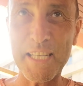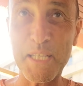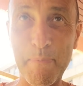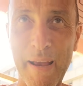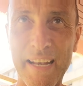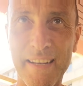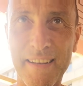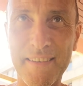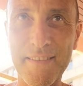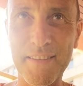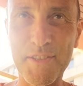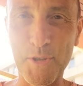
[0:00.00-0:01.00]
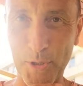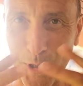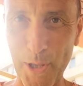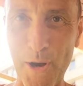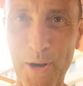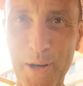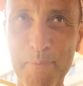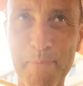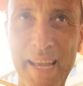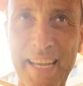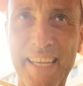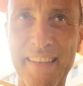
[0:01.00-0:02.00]
spent so long
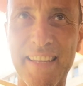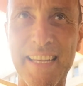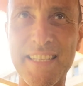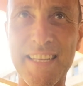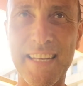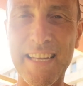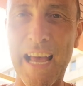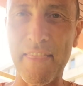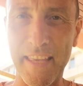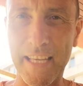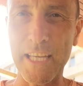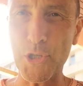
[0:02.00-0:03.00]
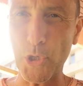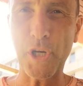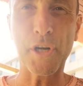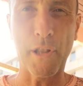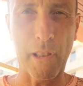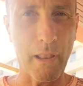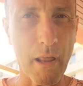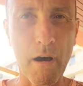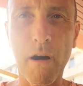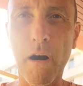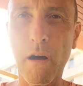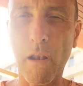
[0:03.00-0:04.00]
making this, and I think it took her a
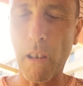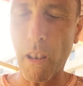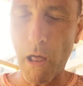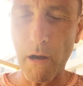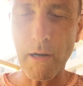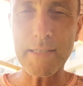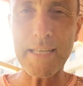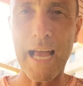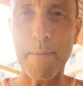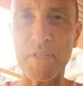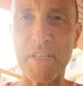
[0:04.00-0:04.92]
long, long time